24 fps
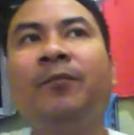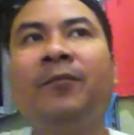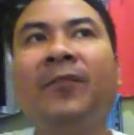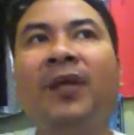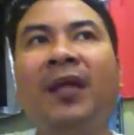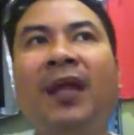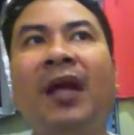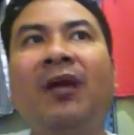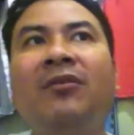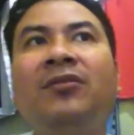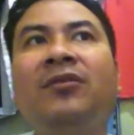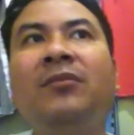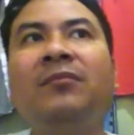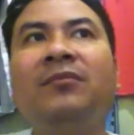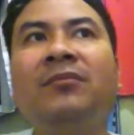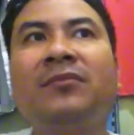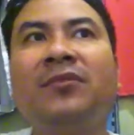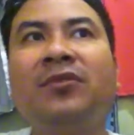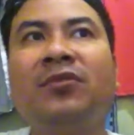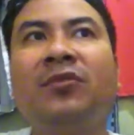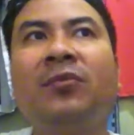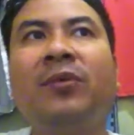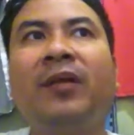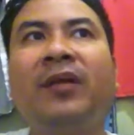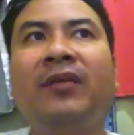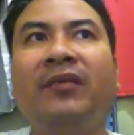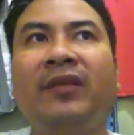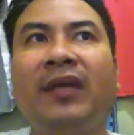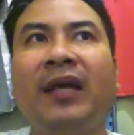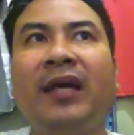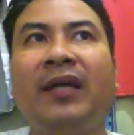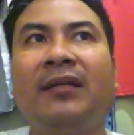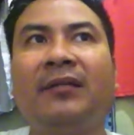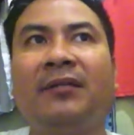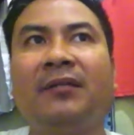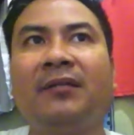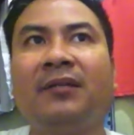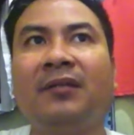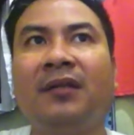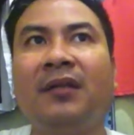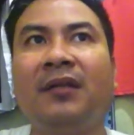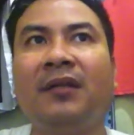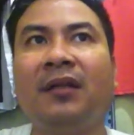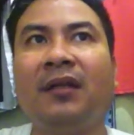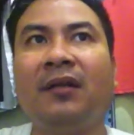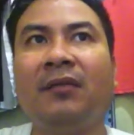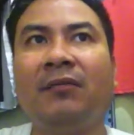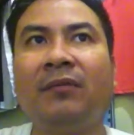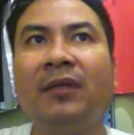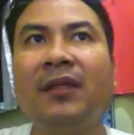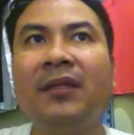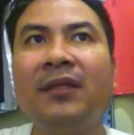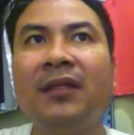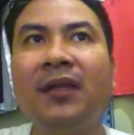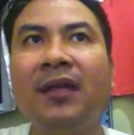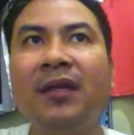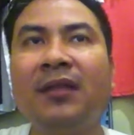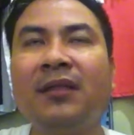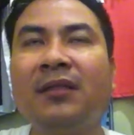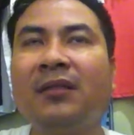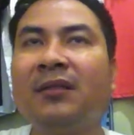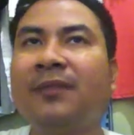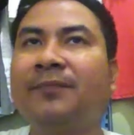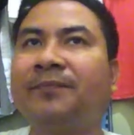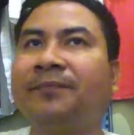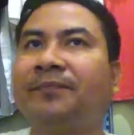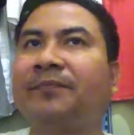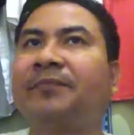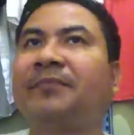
Without them doing that in their readings,